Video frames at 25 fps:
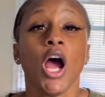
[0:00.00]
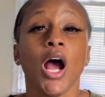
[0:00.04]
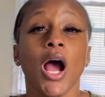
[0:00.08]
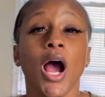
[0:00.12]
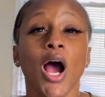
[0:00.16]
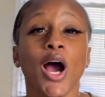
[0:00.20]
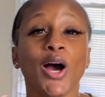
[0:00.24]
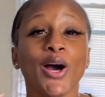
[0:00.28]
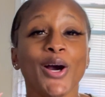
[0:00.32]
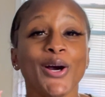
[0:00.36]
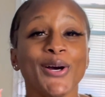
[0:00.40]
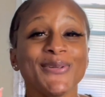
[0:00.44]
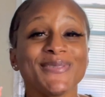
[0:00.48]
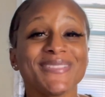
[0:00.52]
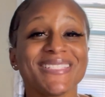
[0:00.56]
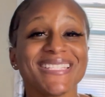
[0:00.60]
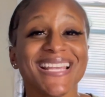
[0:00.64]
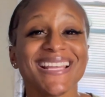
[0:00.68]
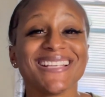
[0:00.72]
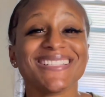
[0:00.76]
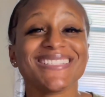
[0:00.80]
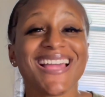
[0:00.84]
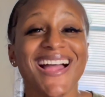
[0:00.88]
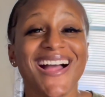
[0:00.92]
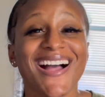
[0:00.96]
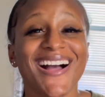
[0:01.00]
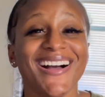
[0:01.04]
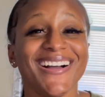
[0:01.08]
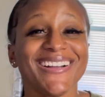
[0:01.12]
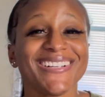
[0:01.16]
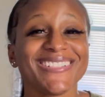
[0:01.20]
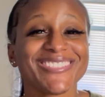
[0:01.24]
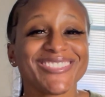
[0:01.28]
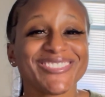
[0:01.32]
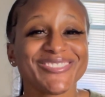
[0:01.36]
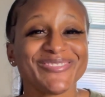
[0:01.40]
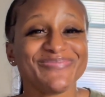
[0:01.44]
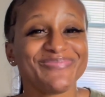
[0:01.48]
Oh,
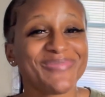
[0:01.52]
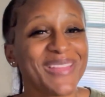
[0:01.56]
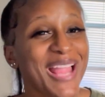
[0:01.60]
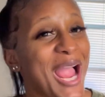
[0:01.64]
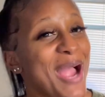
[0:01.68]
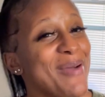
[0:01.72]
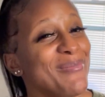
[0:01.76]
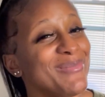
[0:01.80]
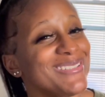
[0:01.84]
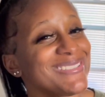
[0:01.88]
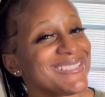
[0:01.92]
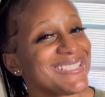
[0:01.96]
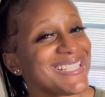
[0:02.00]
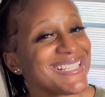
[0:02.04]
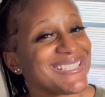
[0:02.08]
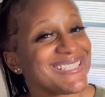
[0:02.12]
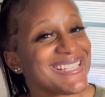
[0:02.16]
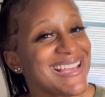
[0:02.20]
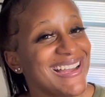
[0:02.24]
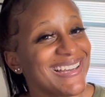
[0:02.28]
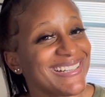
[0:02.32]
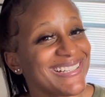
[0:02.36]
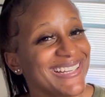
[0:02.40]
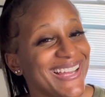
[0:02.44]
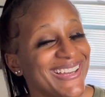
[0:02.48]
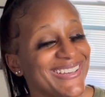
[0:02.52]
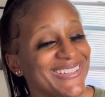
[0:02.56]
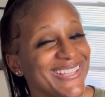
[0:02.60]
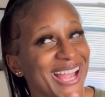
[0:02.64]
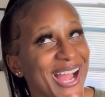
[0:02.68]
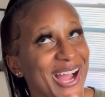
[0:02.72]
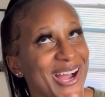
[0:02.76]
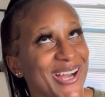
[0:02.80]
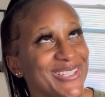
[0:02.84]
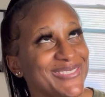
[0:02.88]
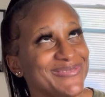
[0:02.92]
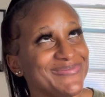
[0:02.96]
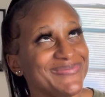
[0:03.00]
TikTok. I'm on TikTok now,
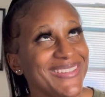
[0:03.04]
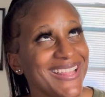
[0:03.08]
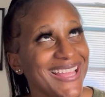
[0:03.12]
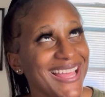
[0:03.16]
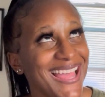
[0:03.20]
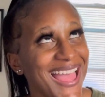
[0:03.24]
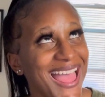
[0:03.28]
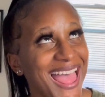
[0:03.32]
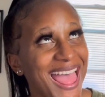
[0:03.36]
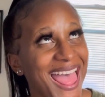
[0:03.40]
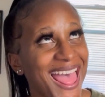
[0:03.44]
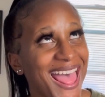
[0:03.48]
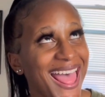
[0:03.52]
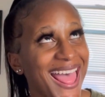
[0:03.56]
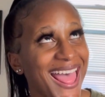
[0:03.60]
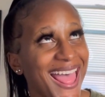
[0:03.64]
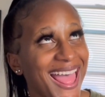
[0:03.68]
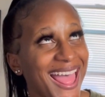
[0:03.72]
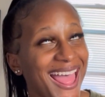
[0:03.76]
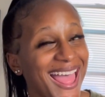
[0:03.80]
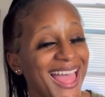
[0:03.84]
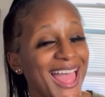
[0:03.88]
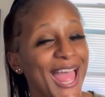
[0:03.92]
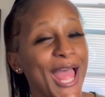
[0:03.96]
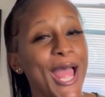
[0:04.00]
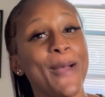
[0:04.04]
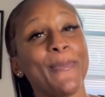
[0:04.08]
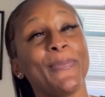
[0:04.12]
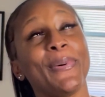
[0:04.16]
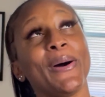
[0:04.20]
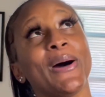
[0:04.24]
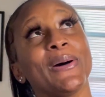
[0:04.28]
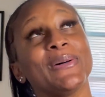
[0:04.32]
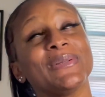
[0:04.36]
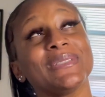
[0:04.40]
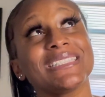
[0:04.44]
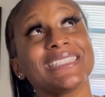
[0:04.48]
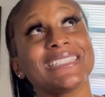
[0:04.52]
y'all. Ah! I
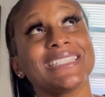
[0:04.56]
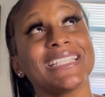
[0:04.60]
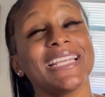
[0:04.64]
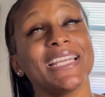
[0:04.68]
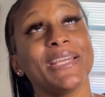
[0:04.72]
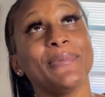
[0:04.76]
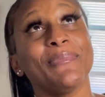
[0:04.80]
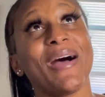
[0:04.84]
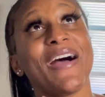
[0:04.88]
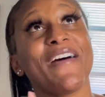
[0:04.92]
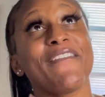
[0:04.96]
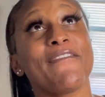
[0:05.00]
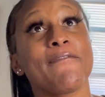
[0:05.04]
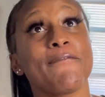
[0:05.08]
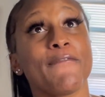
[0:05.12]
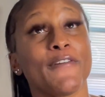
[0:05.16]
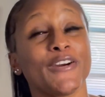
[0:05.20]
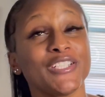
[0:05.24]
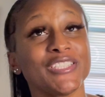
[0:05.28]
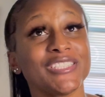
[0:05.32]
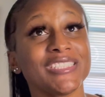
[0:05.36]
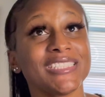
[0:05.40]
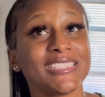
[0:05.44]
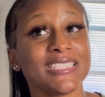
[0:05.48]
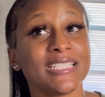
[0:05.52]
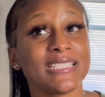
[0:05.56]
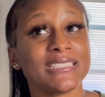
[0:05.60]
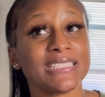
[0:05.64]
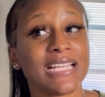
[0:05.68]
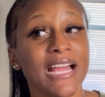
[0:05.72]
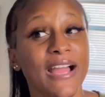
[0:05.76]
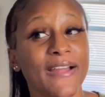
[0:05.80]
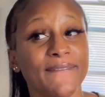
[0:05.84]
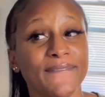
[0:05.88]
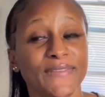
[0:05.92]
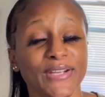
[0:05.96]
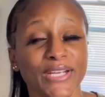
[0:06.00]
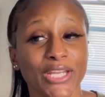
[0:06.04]
posted my first
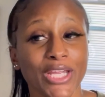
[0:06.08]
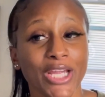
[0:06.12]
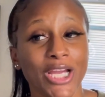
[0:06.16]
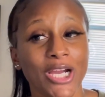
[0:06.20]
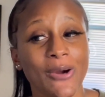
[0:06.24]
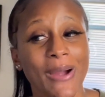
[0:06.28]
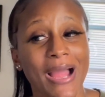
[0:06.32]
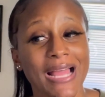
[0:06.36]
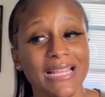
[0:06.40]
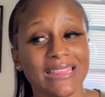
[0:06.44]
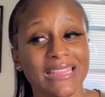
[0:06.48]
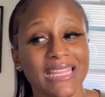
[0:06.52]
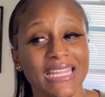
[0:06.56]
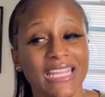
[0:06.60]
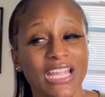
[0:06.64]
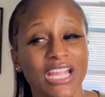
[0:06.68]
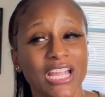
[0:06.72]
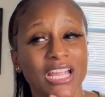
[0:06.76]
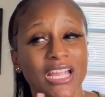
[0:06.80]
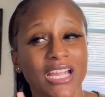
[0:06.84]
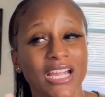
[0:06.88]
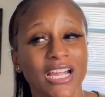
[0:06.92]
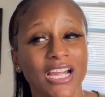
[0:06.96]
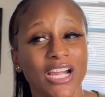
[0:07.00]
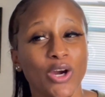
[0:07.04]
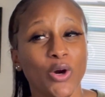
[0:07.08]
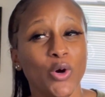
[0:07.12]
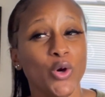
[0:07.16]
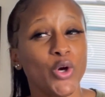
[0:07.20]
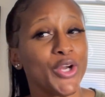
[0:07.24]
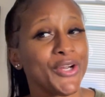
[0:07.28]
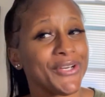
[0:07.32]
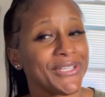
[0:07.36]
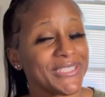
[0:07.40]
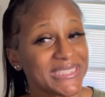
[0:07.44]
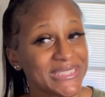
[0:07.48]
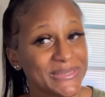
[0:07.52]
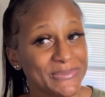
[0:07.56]
TikTok video, I think, on
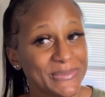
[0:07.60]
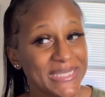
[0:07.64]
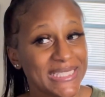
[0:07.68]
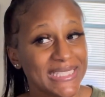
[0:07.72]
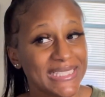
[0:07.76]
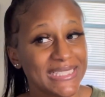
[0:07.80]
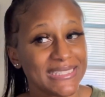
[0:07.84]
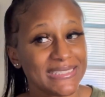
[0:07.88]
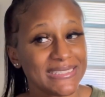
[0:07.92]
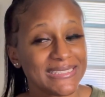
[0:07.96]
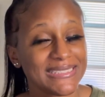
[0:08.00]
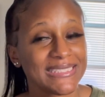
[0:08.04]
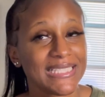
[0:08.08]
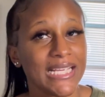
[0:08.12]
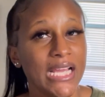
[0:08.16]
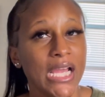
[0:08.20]
Christmas.